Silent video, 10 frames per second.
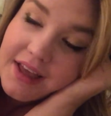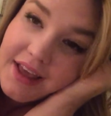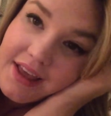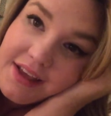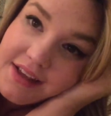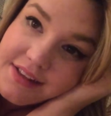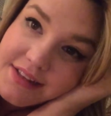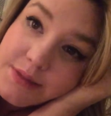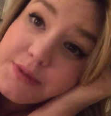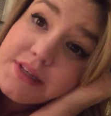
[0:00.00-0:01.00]
and
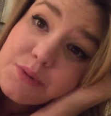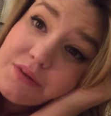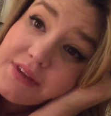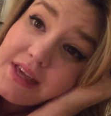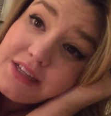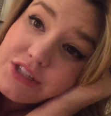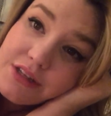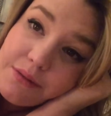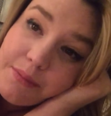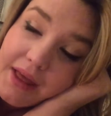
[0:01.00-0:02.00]
that's because we're on
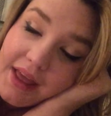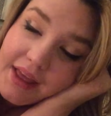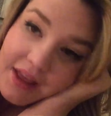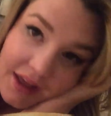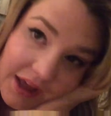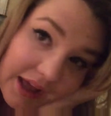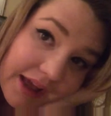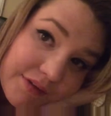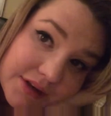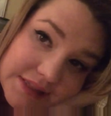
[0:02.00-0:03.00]
vacation, but I
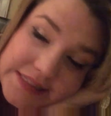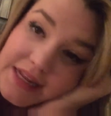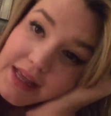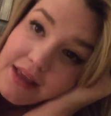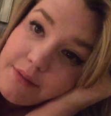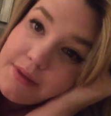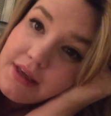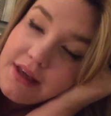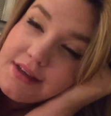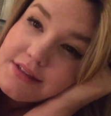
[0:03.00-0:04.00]
have it on today
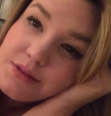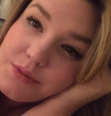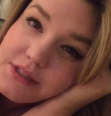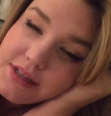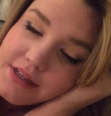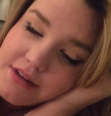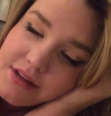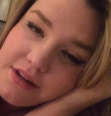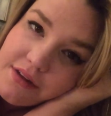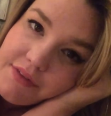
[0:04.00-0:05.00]
because we did
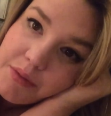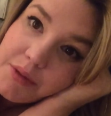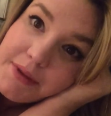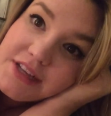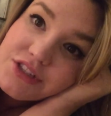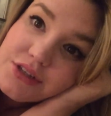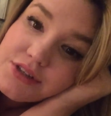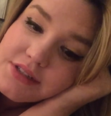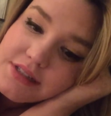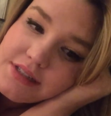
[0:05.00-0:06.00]
family
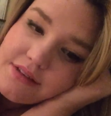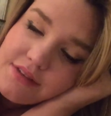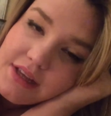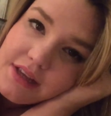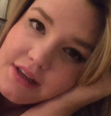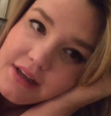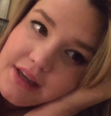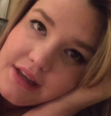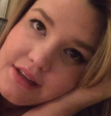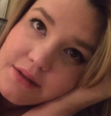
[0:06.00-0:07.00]
pictures this evening,
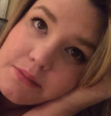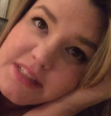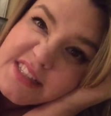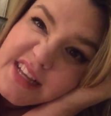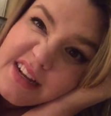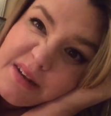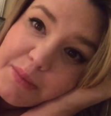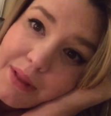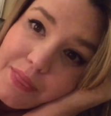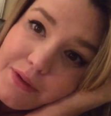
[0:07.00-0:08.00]
and I'm excited
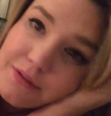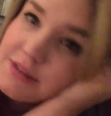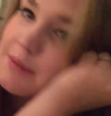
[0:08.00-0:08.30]
about those.